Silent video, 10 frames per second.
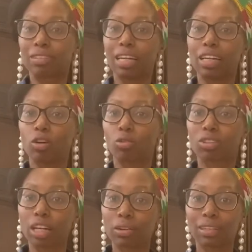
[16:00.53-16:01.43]
in those
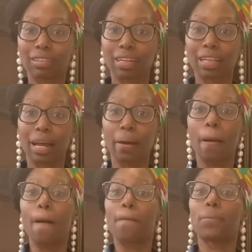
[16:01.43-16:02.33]
areas like that.
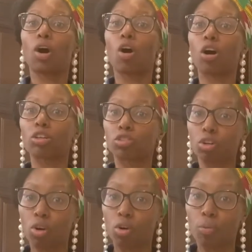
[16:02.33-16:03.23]
But
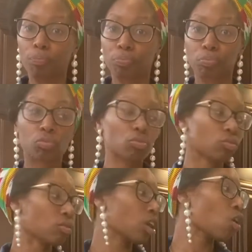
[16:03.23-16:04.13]
also
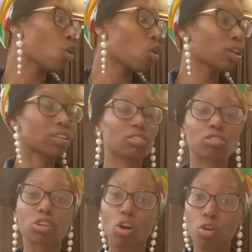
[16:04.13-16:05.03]
on the
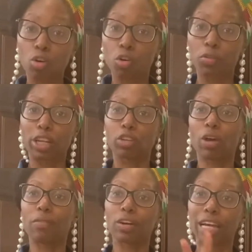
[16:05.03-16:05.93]
stove, like you
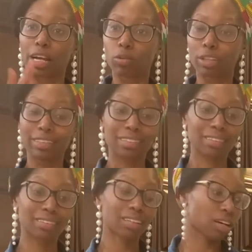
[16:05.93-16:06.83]
have all that grease
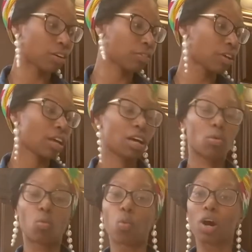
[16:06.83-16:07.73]
and stuff,
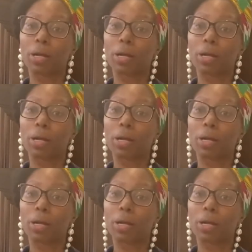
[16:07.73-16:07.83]
one